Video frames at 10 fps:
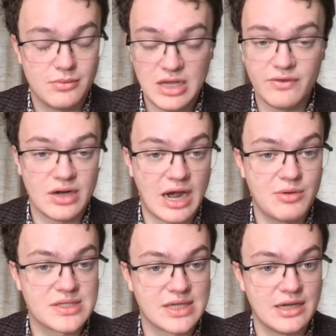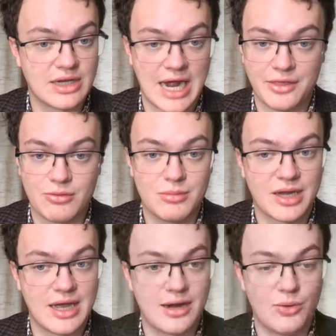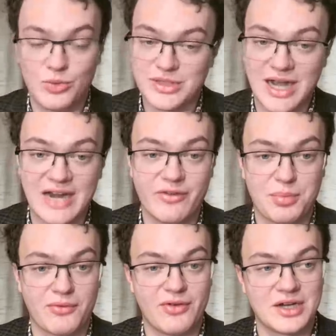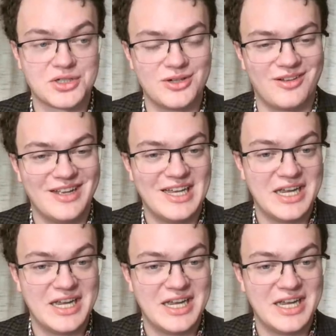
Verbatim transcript: Even, I would say, Catherine McKenna was kind of a professional